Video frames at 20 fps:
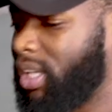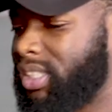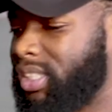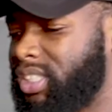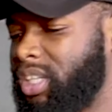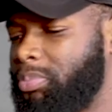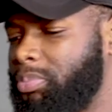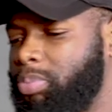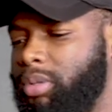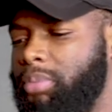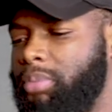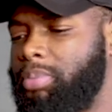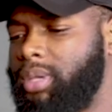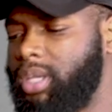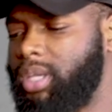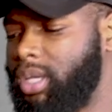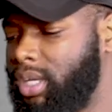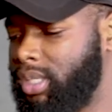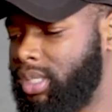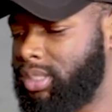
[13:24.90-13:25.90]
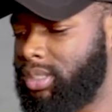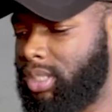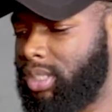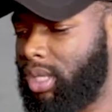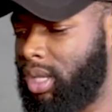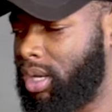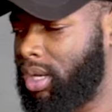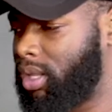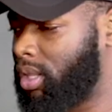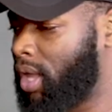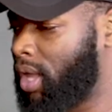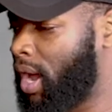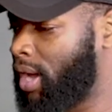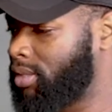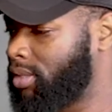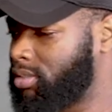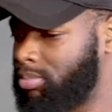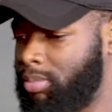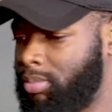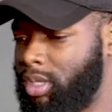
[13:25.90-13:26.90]
simply because it
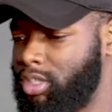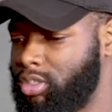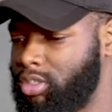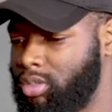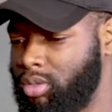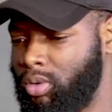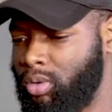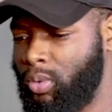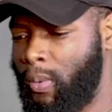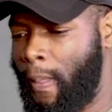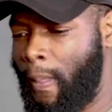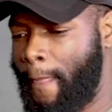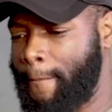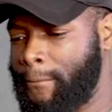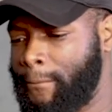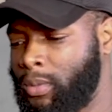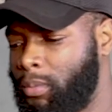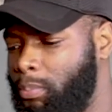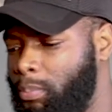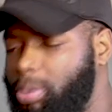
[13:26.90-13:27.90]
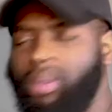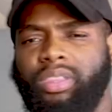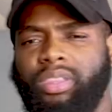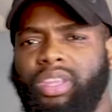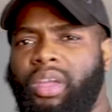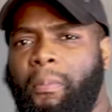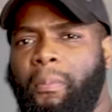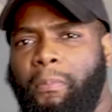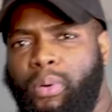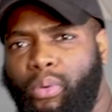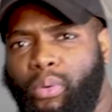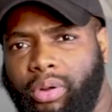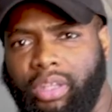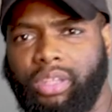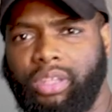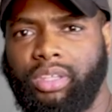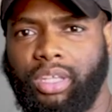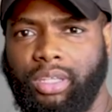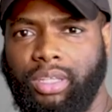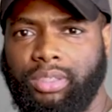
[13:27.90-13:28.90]
allows me to put the
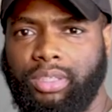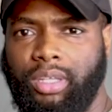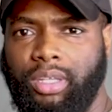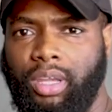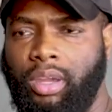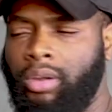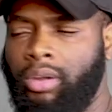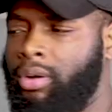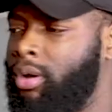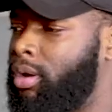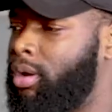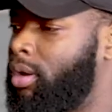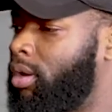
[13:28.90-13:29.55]
important things in here.